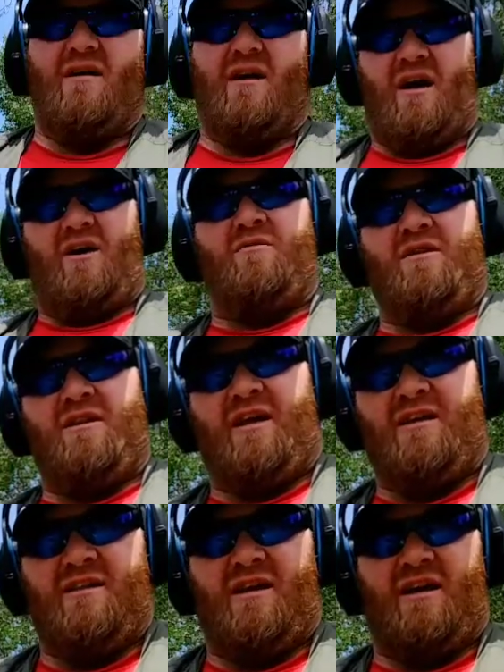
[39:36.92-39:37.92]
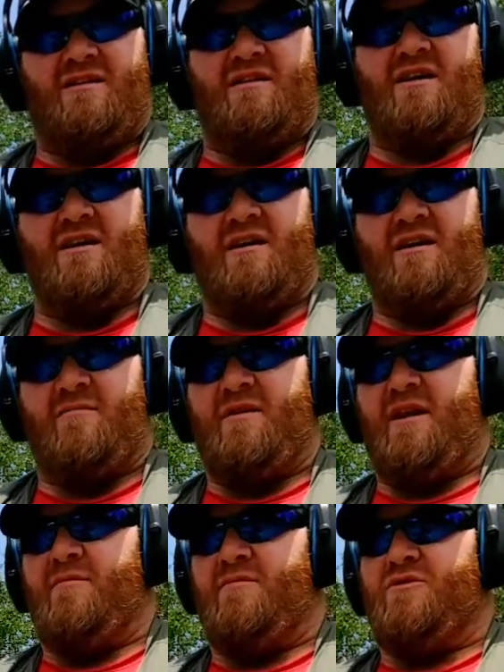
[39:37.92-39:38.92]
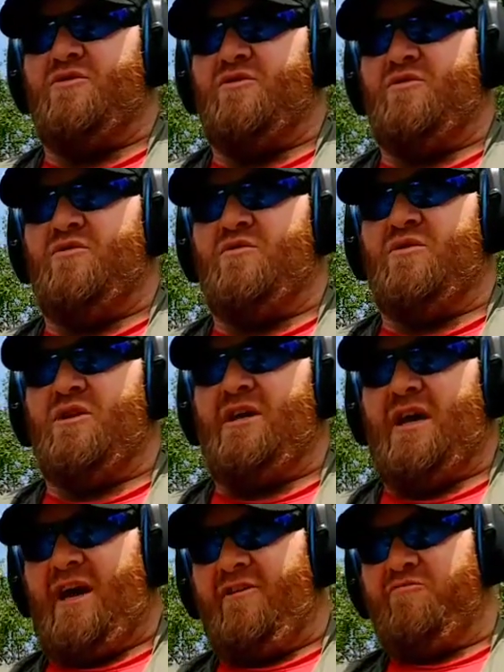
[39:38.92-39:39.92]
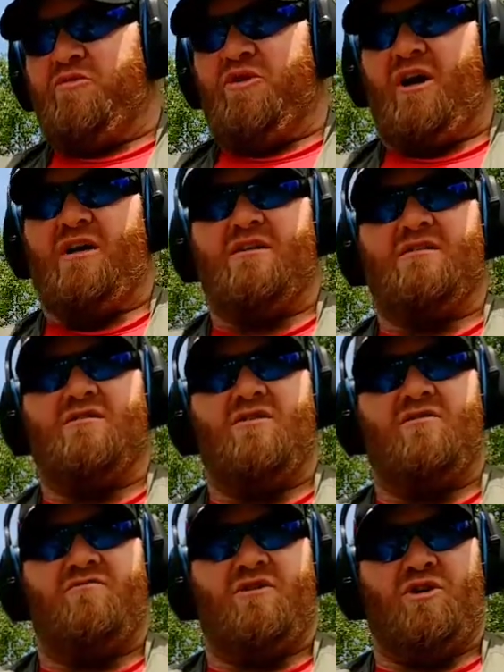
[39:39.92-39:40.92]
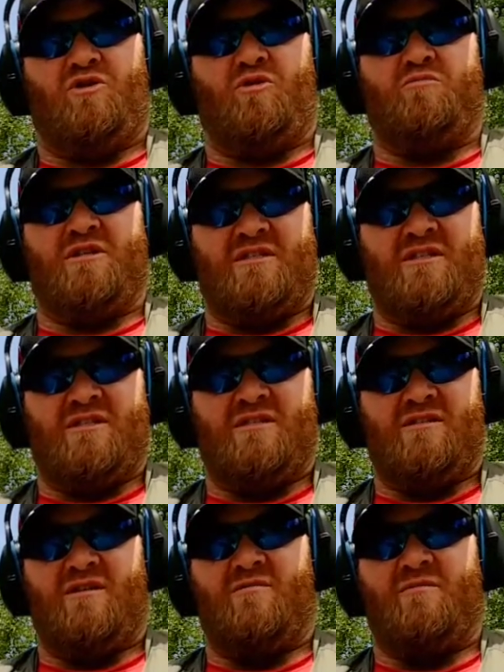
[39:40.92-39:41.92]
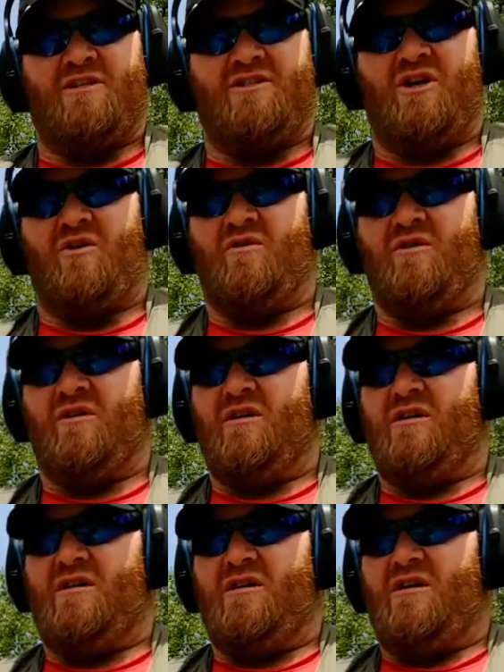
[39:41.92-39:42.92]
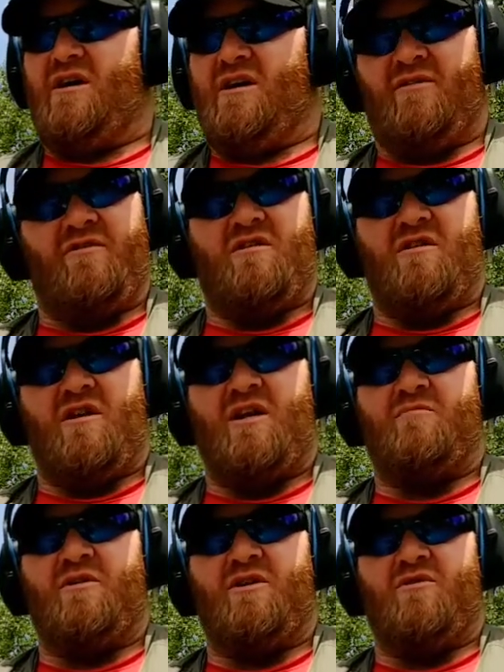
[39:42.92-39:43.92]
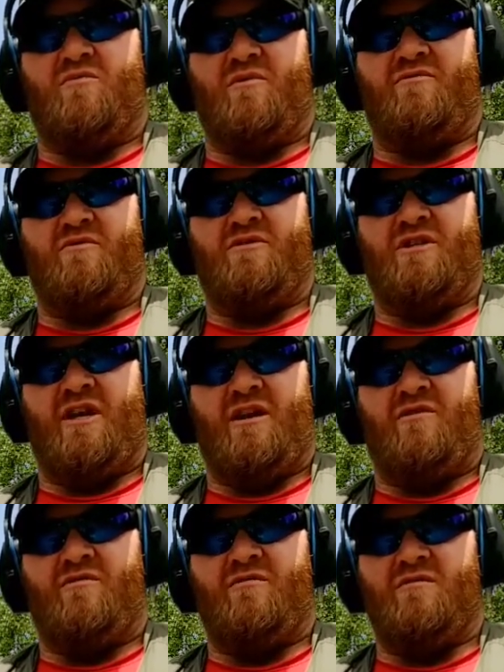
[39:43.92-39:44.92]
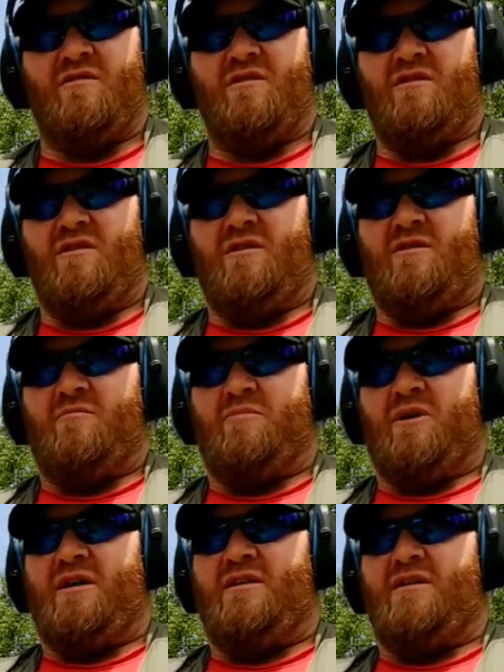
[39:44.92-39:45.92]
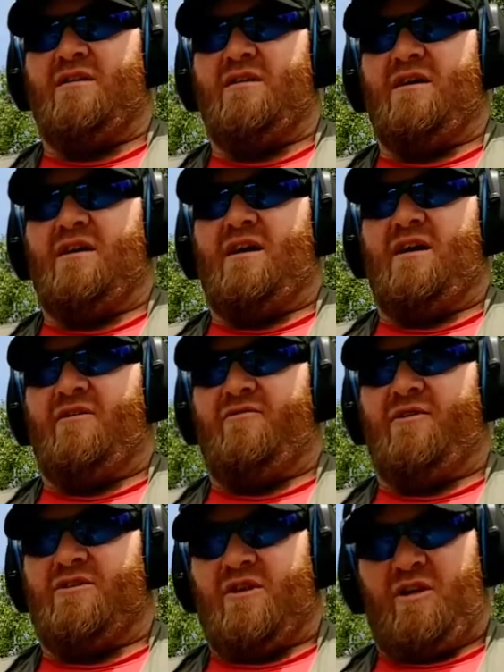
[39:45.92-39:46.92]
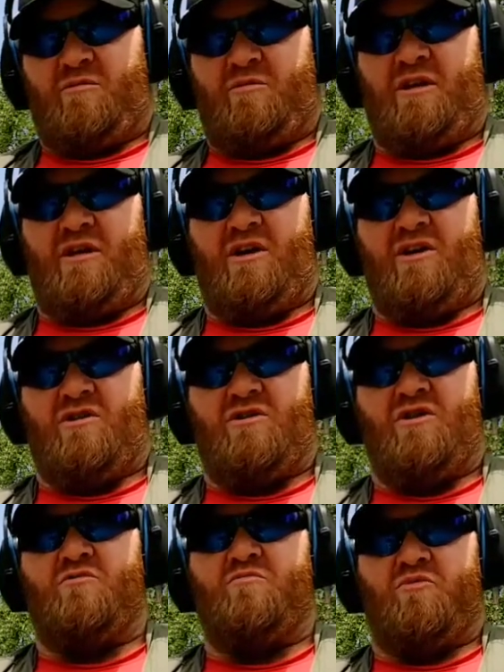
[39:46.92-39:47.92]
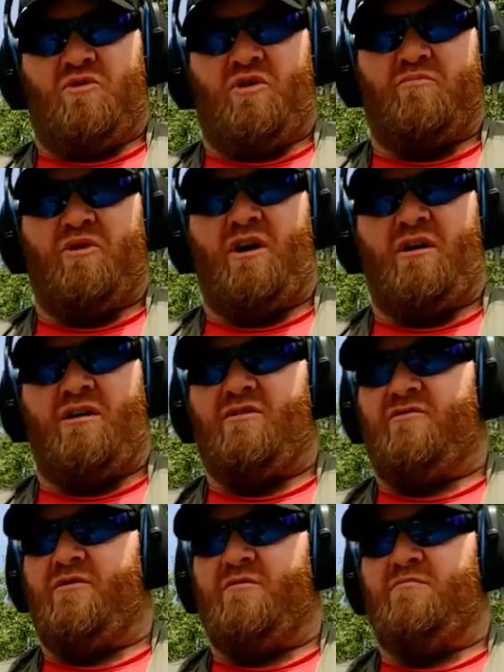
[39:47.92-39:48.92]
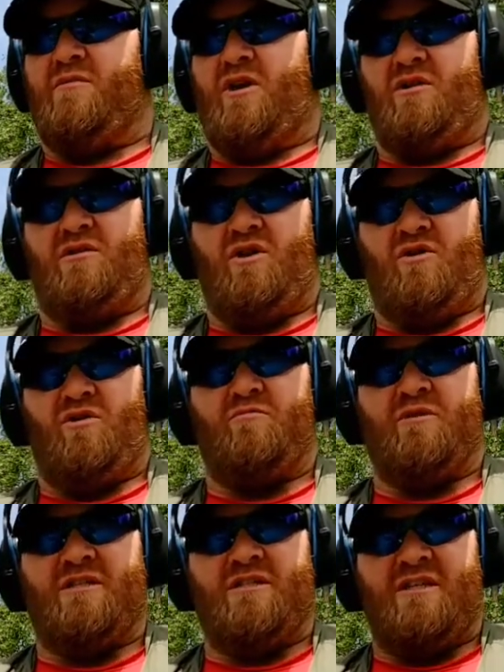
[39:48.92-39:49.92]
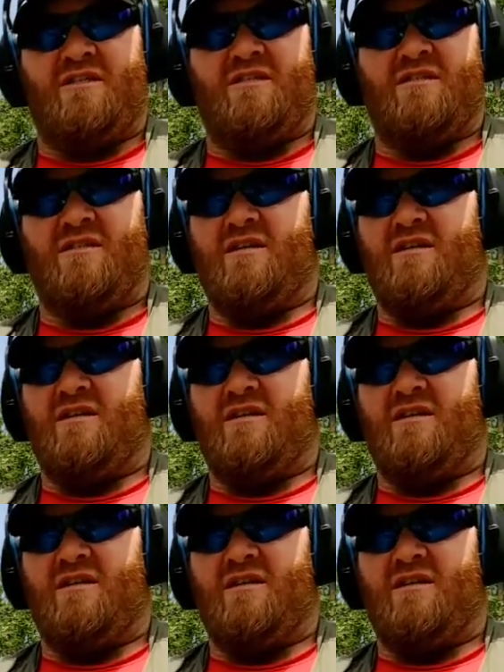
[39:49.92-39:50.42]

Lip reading: I really like the idea of being able to have products of local businesses on my show. I never thought I'd be a review channel, but if it's going to be a good product from a local business,